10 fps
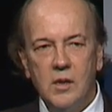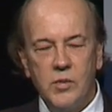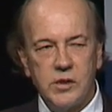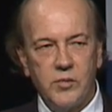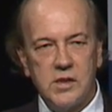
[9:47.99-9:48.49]

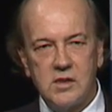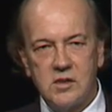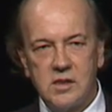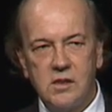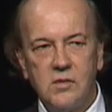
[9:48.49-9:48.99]
But the
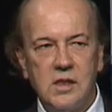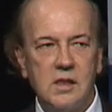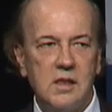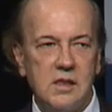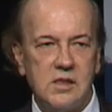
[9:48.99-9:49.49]
president's theory
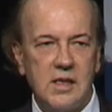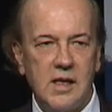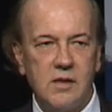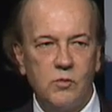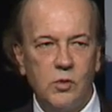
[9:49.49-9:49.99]
is
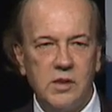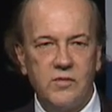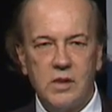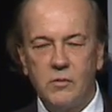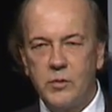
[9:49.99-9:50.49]
that we'll
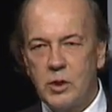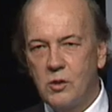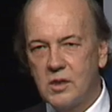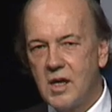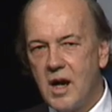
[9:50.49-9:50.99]
leave what we
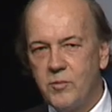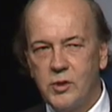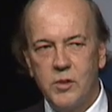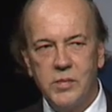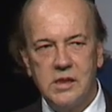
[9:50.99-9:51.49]
call a cop
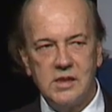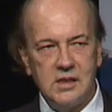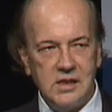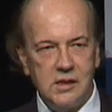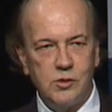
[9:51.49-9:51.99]
on the the beat, that
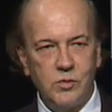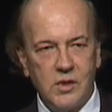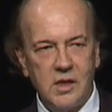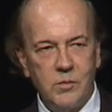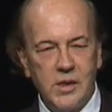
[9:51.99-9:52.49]
in each
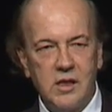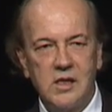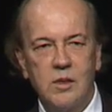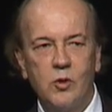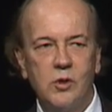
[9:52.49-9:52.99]
kind of bad
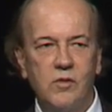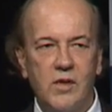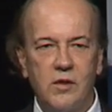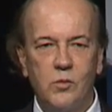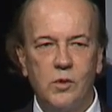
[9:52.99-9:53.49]
neighborhood
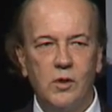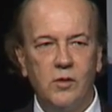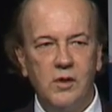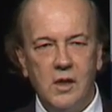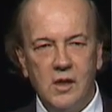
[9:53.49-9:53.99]
around the
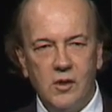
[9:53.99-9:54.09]
world,